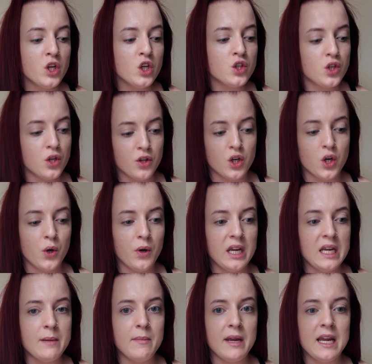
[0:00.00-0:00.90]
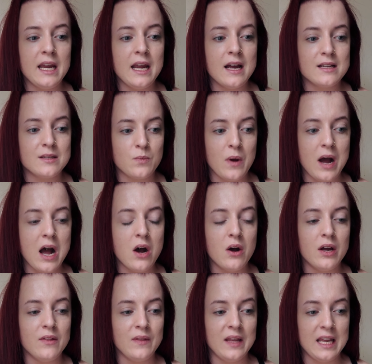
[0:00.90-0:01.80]
To the creamy as
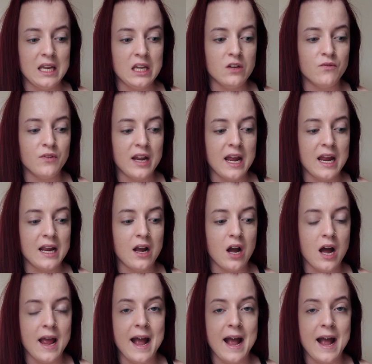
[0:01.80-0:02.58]
well in the evening, I